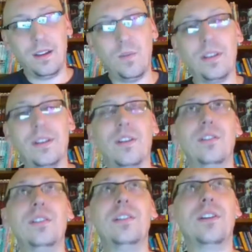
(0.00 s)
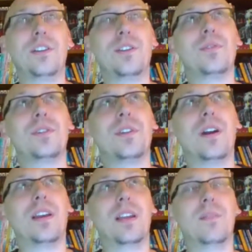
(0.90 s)
Well, and earlier you were
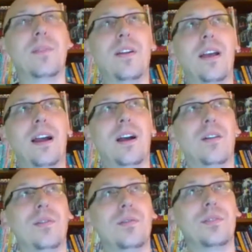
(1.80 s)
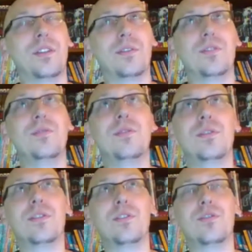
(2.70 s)
talking about how, you
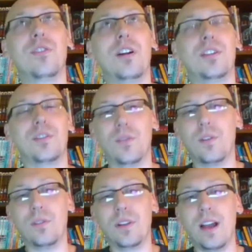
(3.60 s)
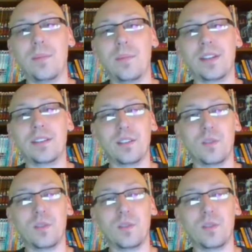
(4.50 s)
used to draw your own comics as